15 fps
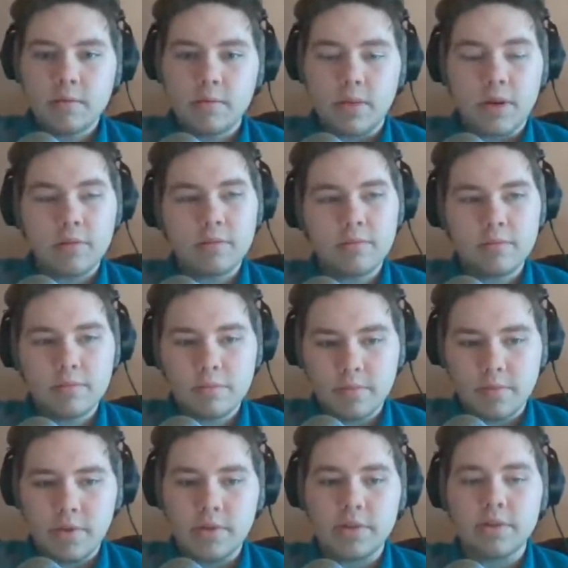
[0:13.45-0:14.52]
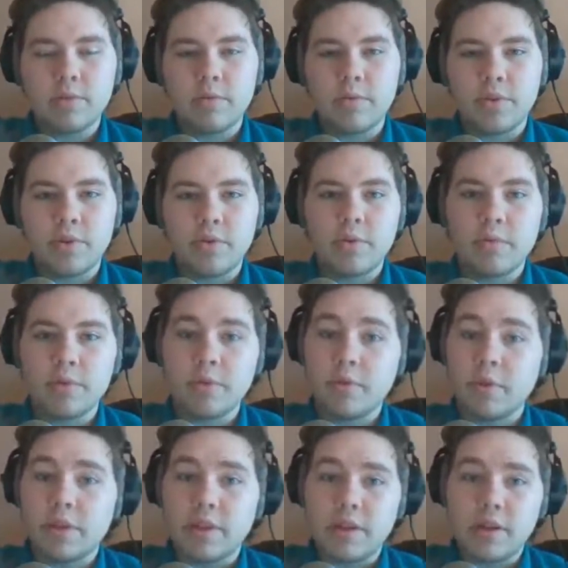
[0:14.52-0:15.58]
well, you can see what we're doing. We're
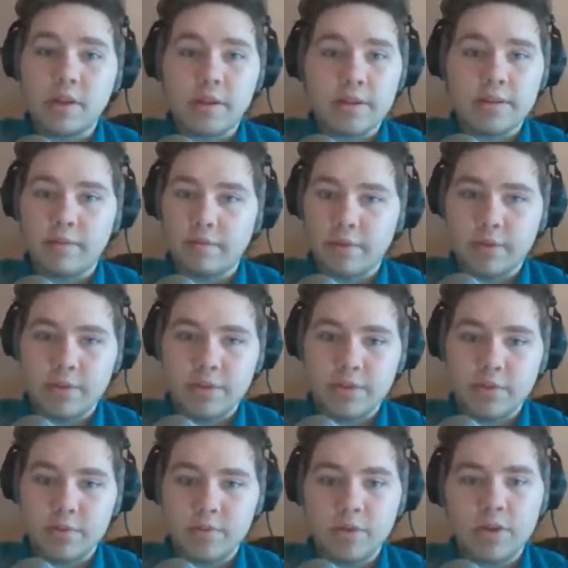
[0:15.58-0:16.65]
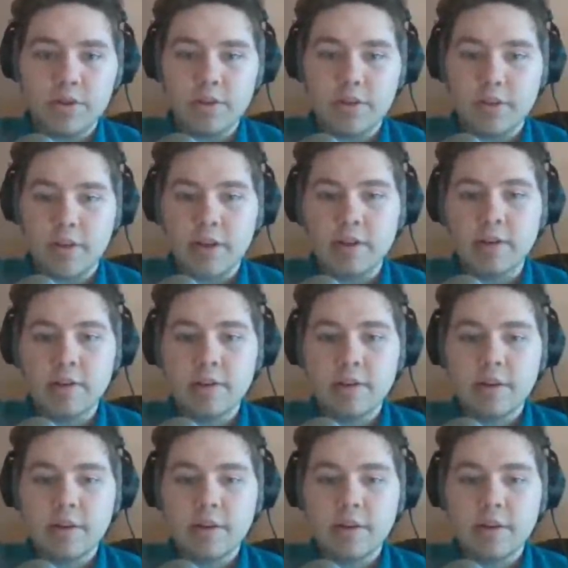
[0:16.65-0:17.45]
doing the Clay Civilizations project again.